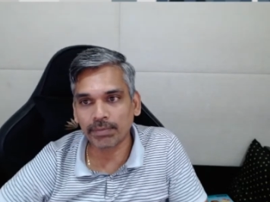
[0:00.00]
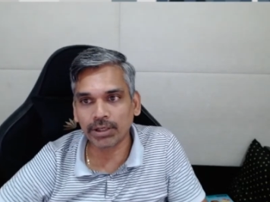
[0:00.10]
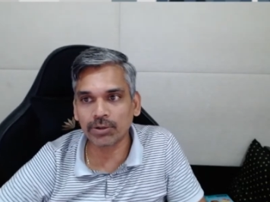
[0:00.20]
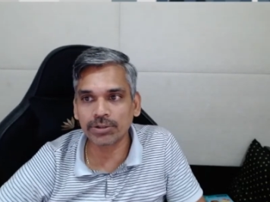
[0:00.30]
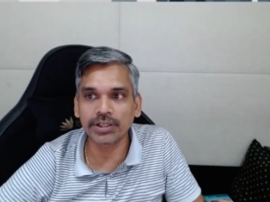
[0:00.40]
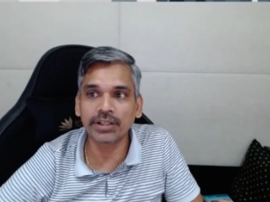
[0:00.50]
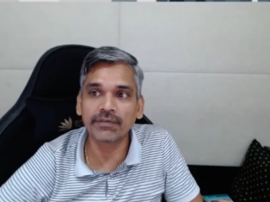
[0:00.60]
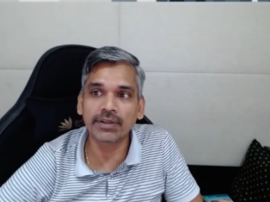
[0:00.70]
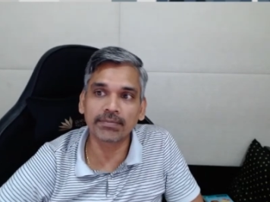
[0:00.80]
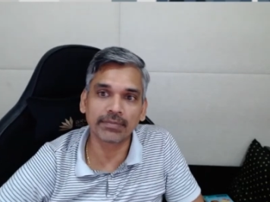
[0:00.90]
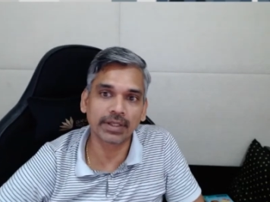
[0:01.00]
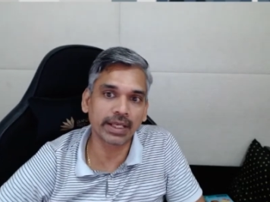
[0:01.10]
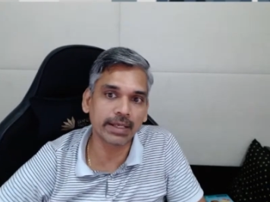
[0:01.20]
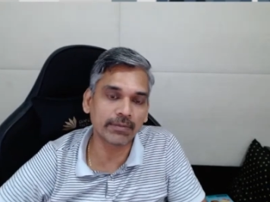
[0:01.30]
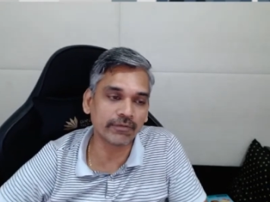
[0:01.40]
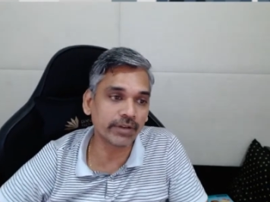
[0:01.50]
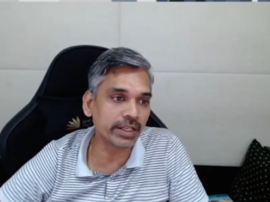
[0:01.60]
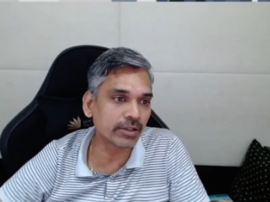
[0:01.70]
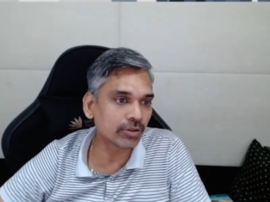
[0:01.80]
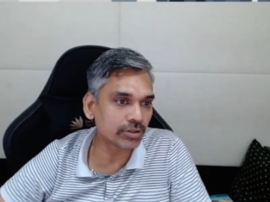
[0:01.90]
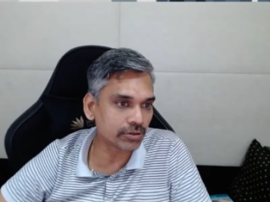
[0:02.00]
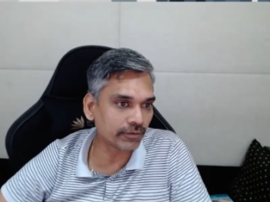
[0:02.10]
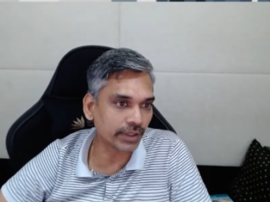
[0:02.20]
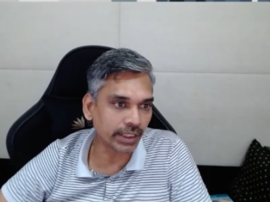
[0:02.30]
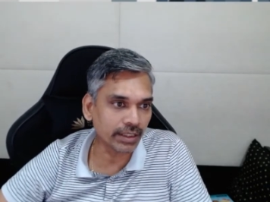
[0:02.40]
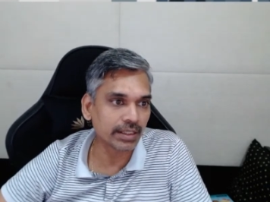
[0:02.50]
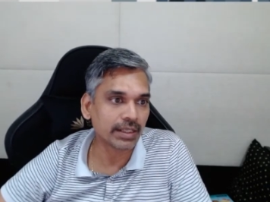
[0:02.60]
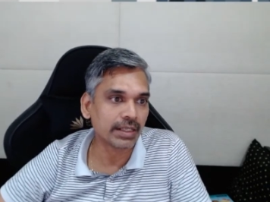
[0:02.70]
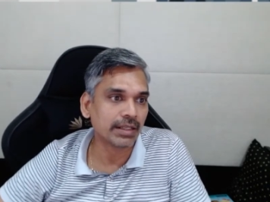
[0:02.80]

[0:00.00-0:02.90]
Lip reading: Petrosian even came very close to winning